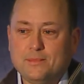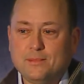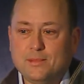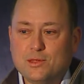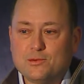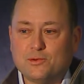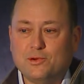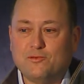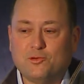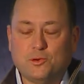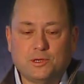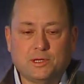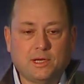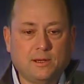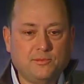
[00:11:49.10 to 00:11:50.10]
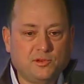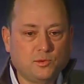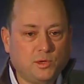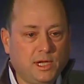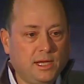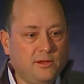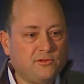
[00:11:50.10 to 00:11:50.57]
3 or 4 times a
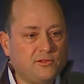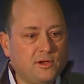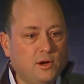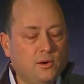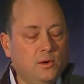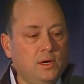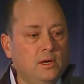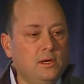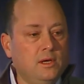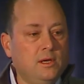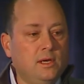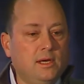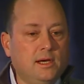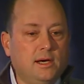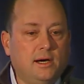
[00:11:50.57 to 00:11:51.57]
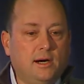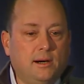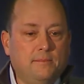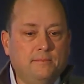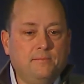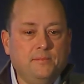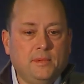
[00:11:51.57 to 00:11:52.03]
week. So
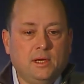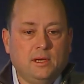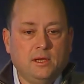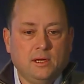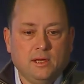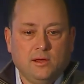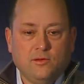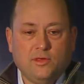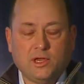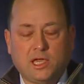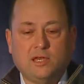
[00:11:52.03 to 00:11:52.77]
the